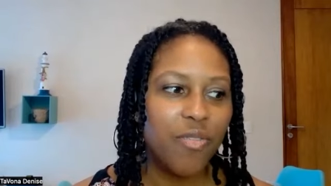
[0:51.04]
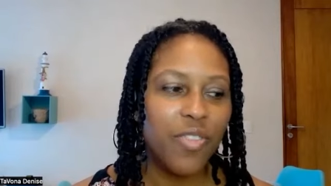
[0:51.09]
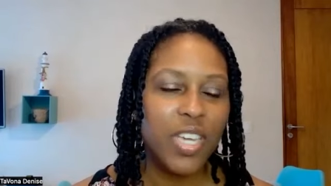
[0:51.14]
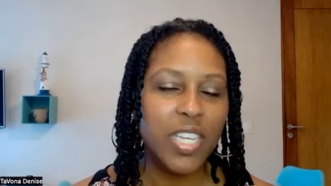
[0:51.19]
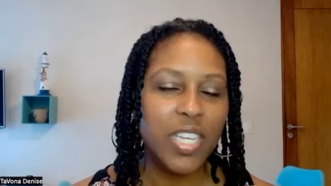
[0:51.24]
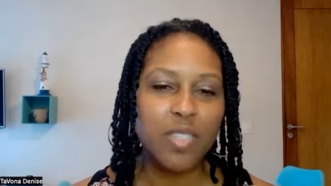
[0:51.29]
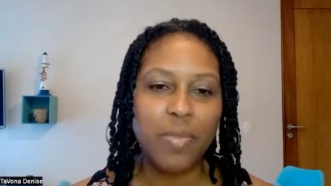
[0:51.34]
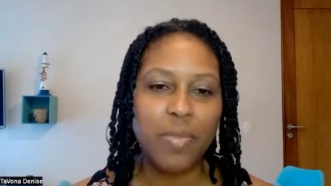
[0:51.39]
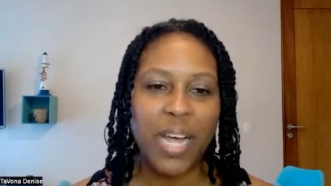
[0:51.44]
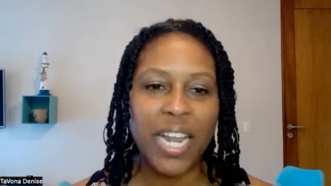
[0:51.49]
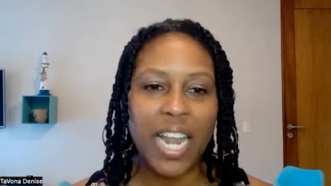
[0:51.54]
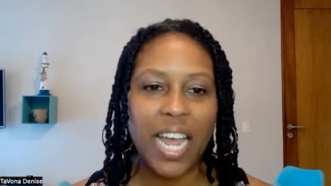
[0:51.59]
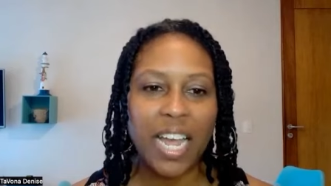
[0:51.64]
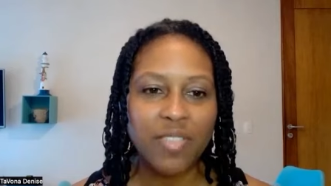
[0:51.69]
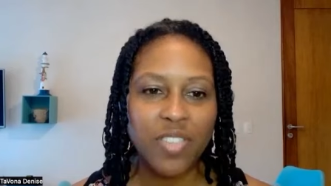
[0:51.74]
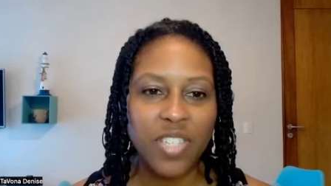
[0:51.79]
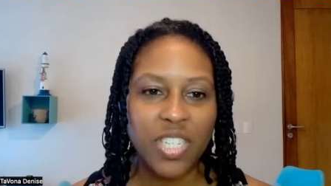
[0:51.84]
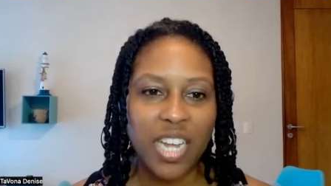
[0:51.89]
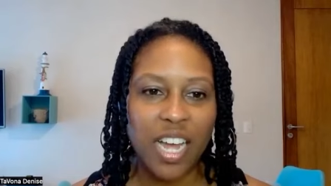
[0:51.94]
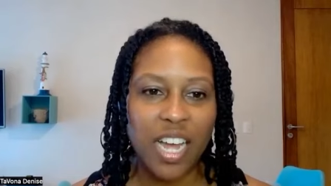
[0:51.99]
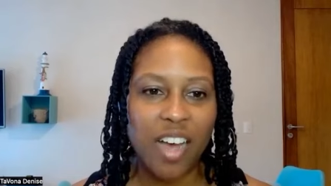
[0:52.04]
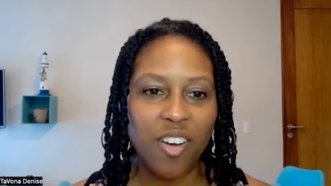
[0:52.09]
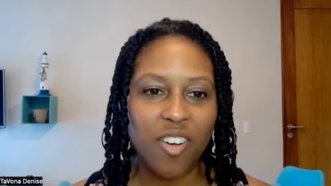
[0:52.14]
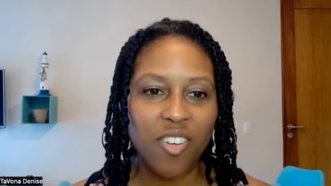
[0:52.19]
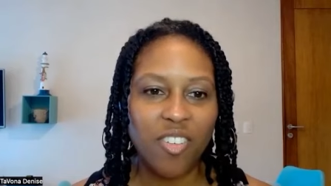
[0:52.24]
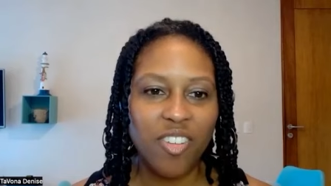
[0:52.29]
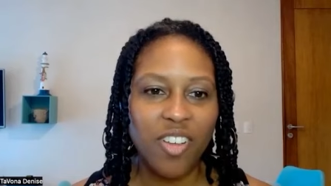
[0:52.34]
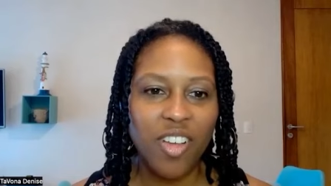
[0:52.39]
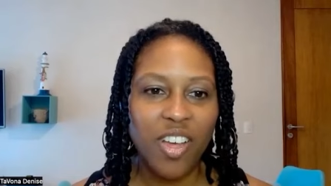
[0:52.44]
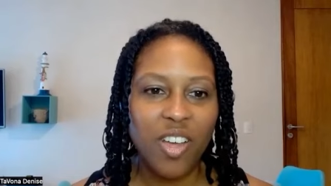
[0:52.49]
feeds my
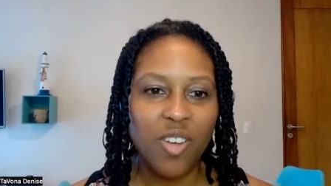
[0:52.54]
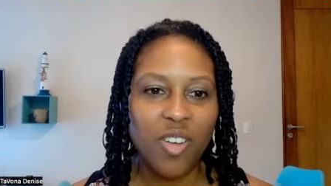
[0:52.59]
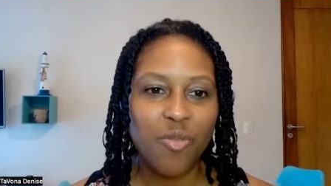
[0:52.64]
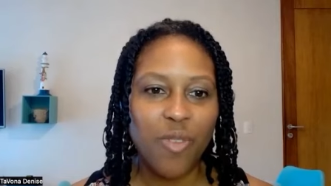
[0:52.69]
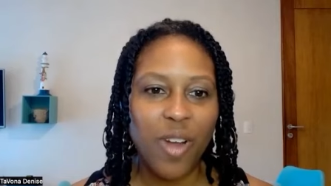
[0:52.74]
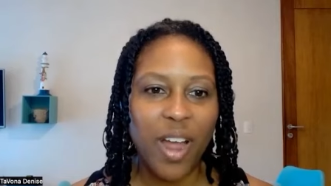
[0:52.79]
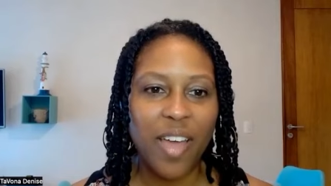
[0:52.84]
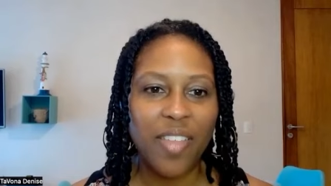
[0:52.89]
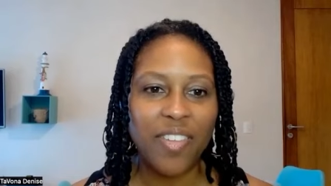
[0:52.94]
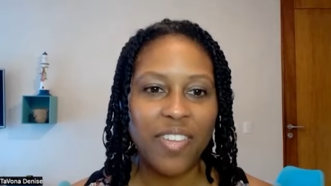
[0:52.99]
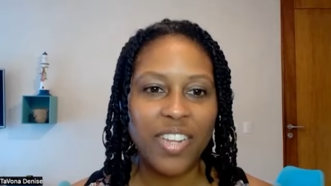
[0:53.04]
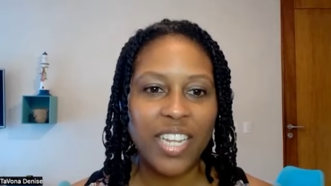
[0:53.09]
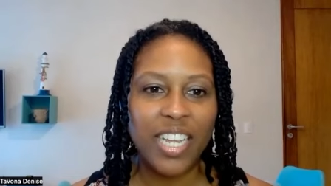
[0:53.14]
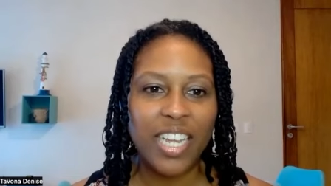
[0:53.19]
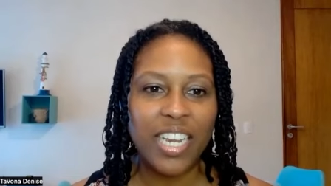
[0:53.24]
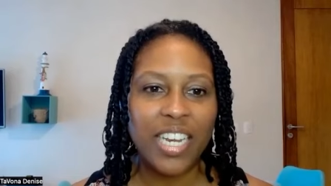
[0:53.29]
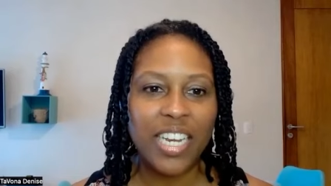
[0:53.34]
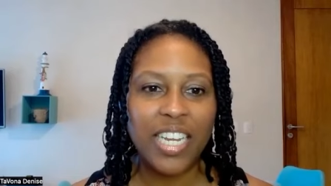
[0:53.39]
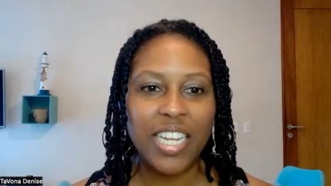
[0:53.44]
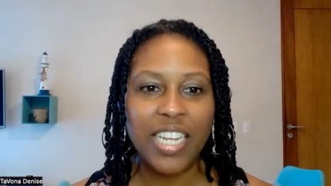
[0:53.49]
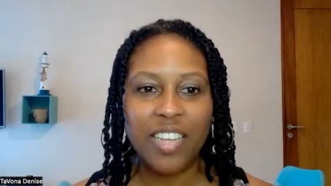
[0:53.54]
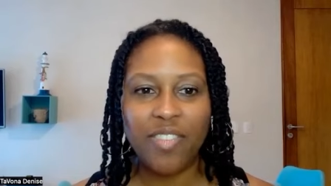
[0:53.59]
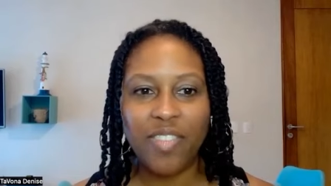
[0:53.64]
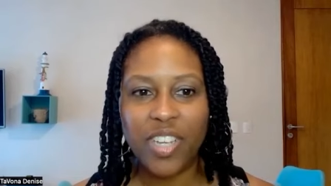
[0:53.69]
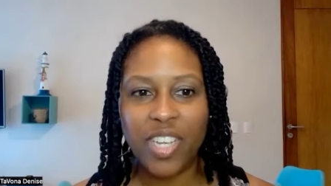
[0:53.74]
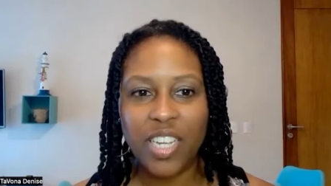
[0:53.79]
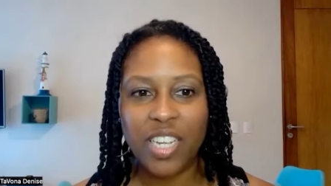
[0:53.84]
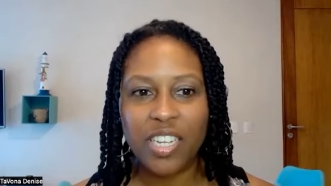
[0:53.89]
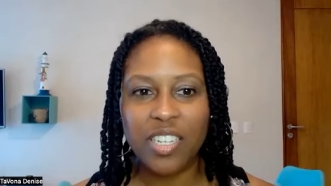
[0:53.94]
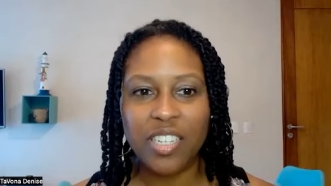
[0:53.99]
lifestyle mm-hmm. rather mm-hmm. than
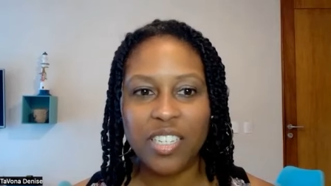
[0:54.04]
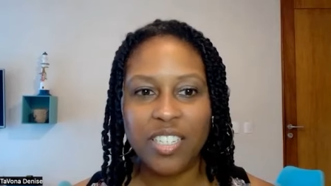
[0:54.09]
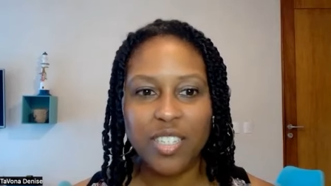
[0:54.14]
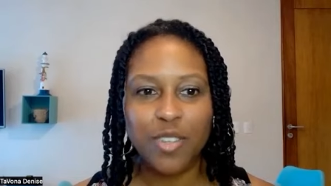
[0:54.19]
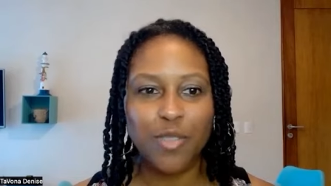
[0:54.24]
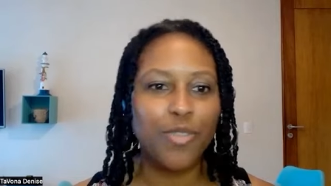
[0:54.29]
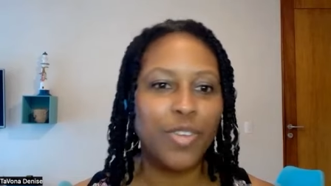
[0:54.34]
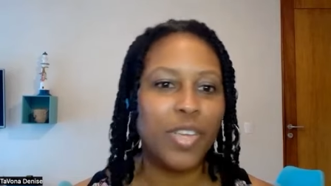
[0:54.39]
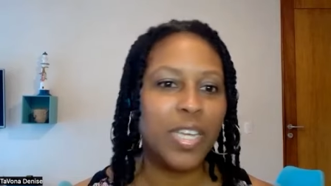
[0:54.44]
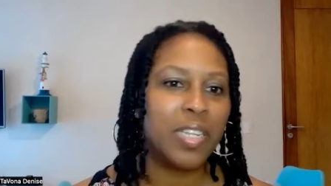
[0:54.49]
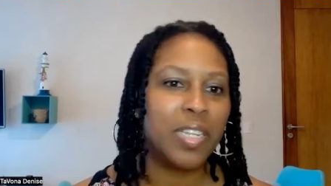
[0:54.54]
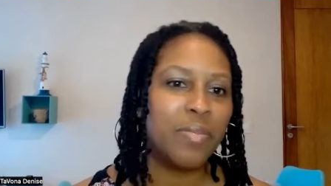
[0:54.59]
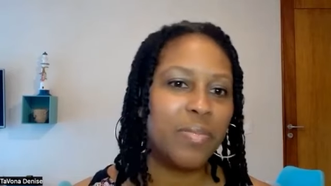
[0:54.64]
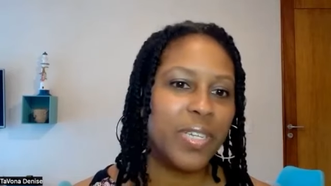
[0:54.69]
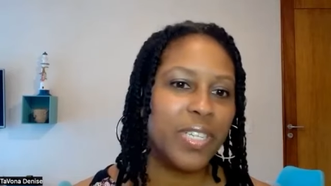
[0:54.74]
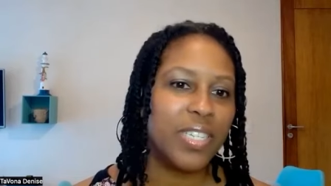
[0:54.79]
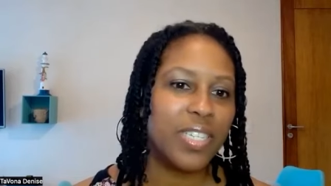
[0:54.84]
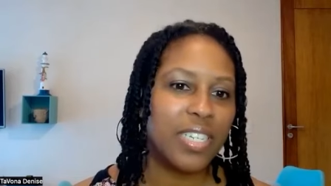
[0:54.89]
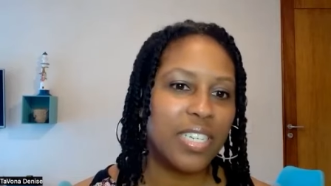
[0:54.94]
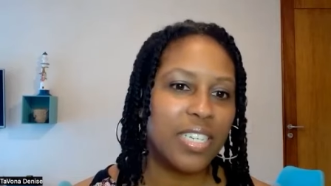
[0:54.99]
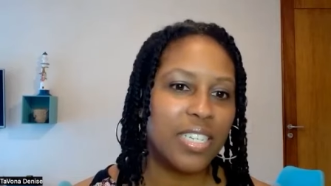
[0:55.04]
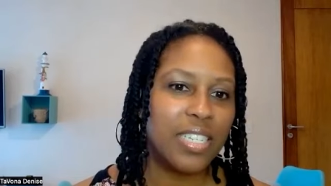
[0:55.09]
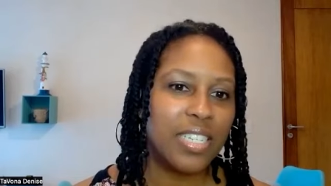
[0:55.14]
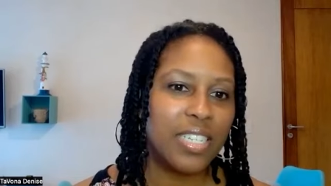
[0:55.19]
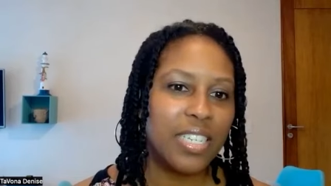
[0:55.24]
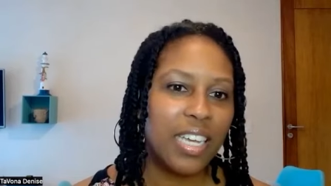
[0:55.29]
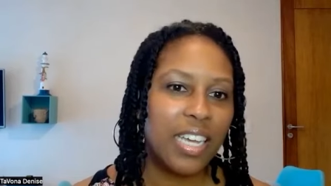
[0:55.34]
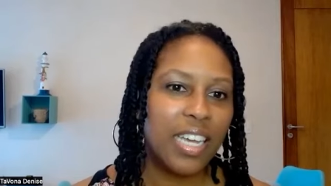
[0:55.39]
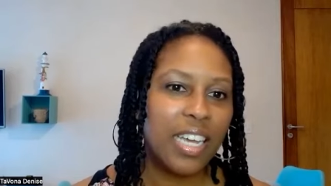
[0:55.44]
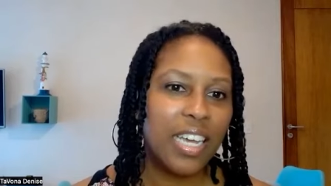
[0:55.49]
living to feed the business.